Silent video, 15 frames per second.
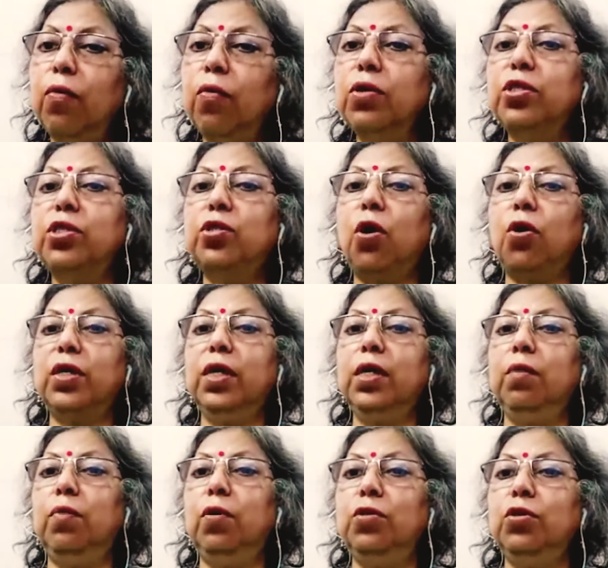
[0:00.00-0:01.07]
was
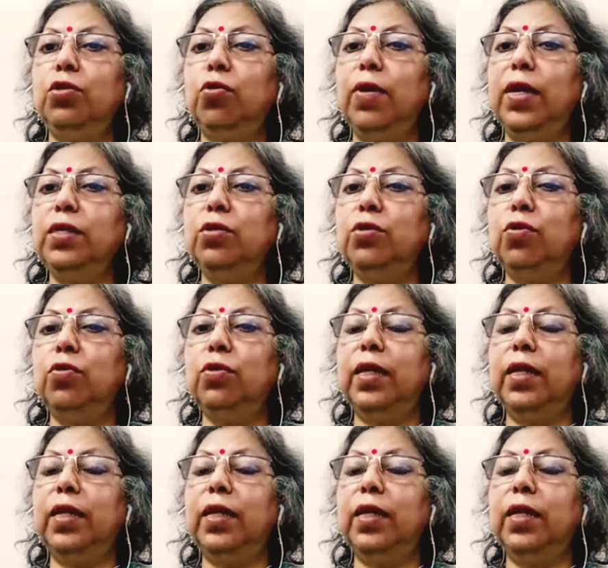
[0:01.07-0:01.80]
talking about so and so